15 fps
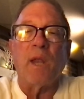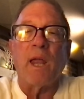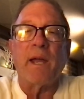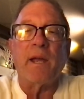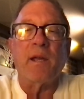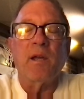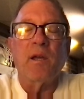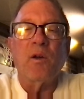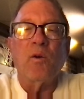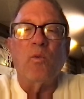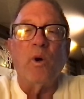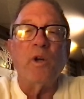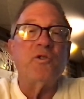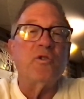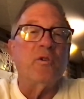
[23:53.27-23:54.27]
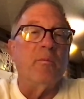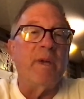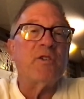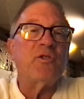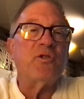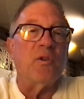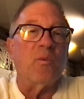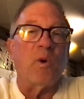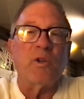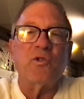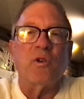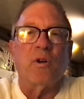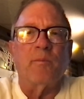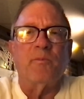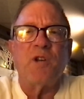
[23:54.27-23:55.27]
like what's your mission, what's
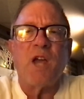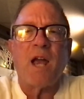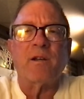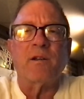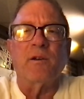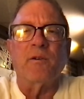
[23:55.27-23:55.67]
your objective.